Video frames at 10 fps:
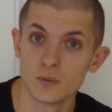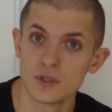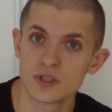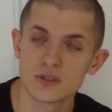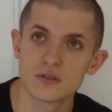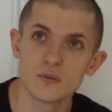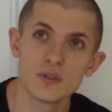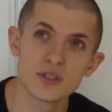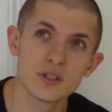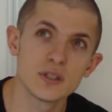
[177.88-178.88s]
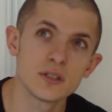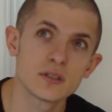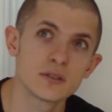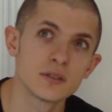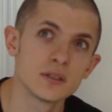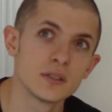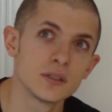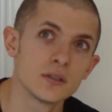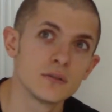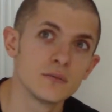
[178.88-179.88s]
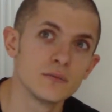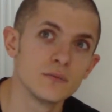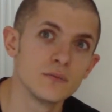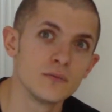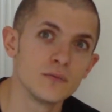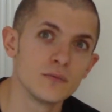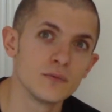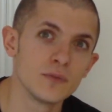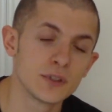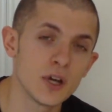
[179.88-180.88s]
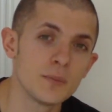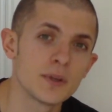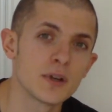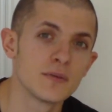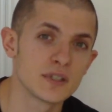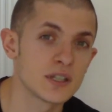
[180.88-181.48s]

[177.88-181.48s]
which is the topic of a